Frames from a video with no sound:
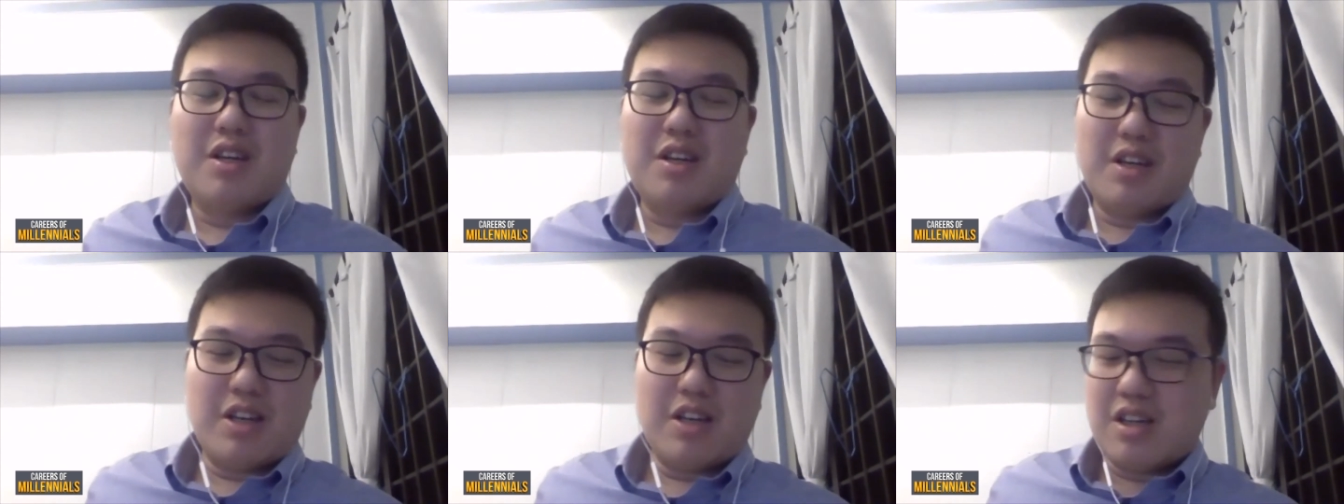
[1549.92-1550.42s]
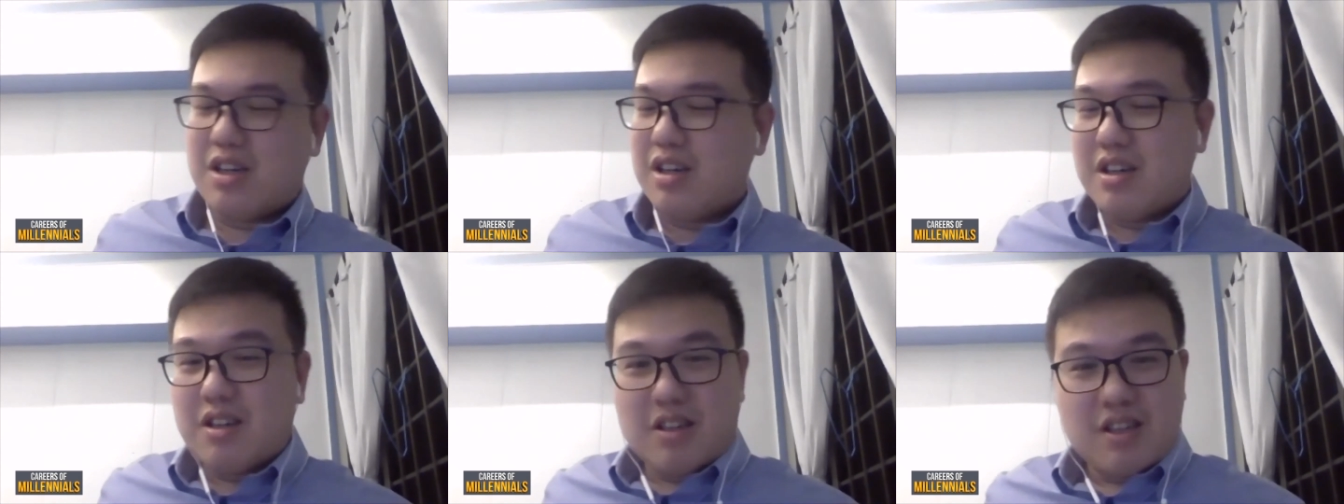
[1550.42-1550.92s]

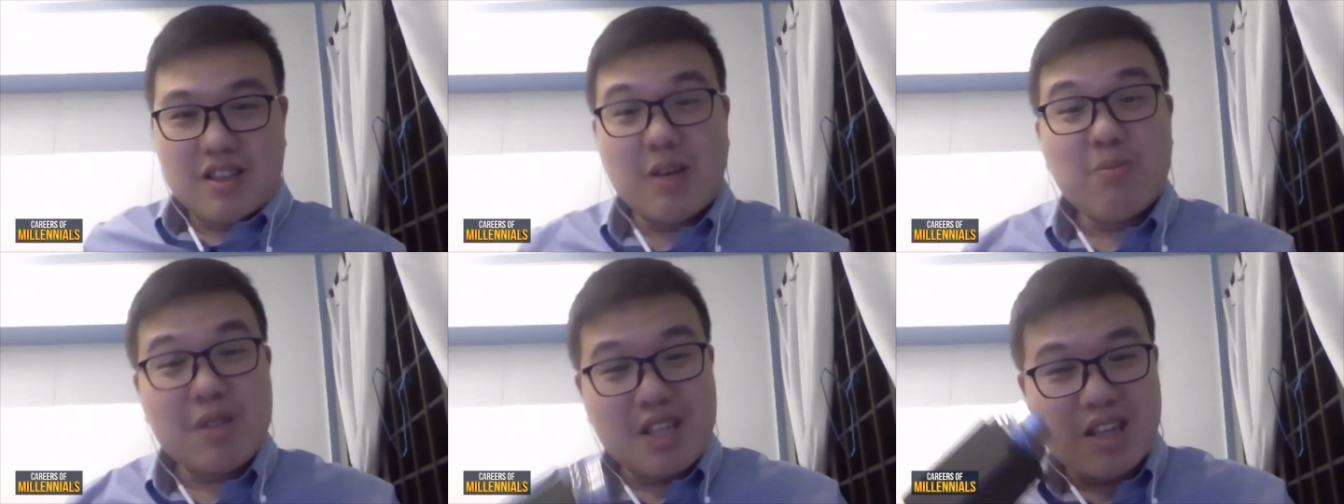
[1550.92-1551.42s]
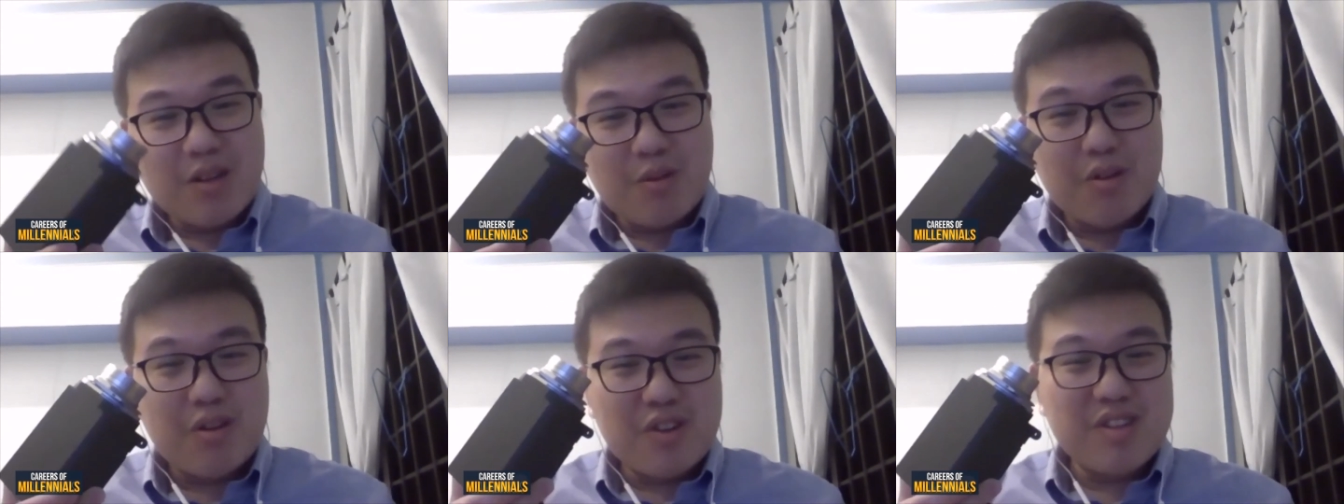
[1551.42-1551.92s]
around
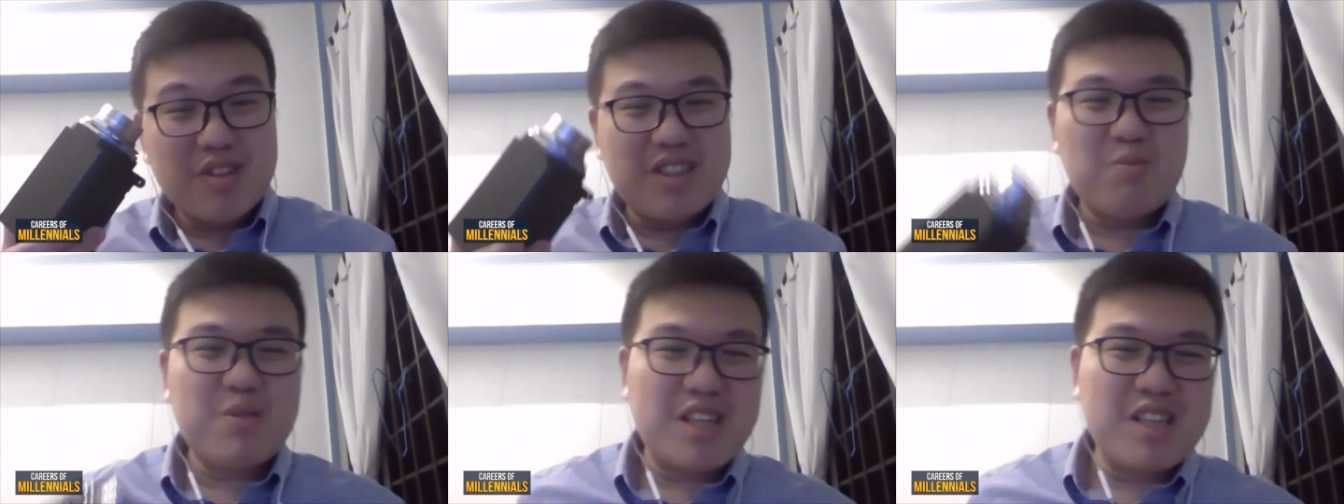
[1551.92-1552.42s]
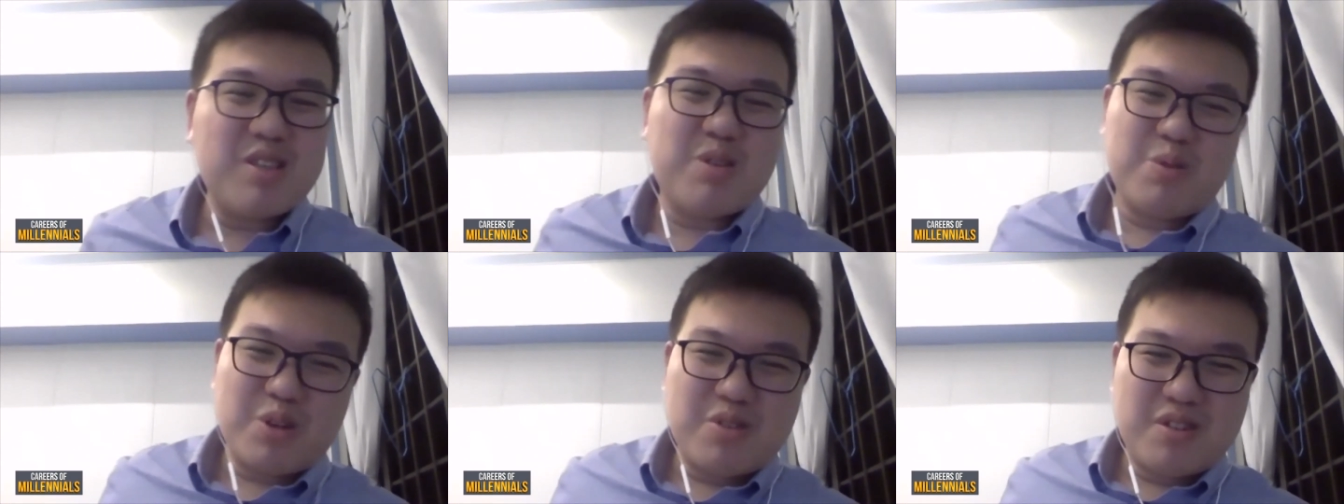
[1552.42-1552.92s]
the same size as well.